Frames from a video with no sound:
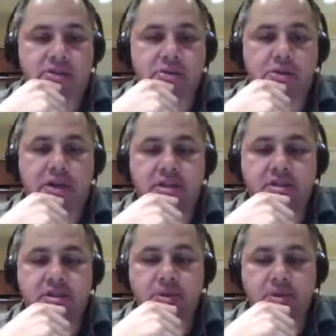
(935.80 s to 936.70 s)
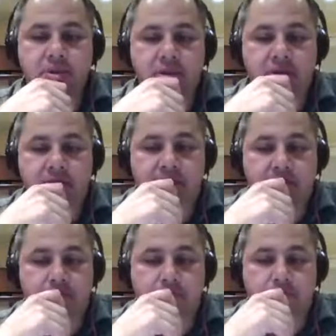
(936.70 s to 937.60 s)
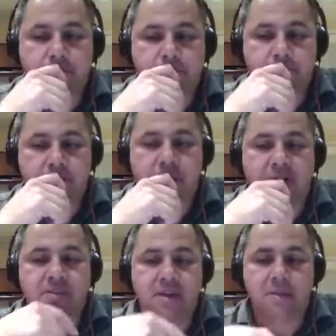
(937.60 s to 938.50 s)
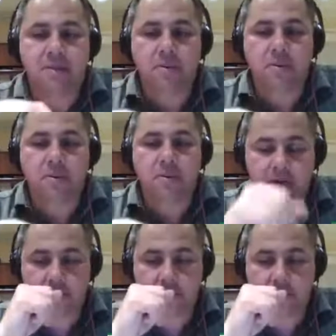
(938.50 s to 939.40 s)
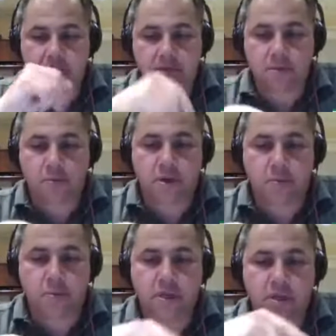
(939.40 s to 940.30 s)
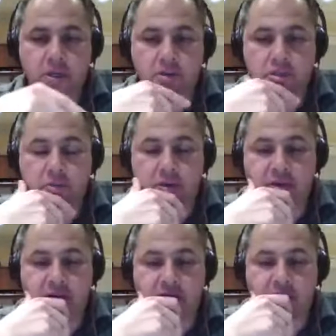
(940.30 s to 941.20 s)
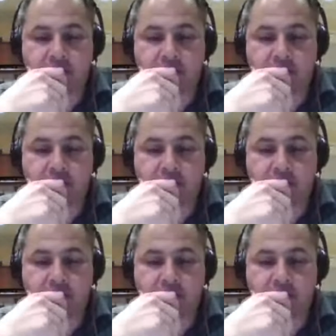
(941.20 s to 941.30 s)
customers. You know, after they met with the one that you just read there,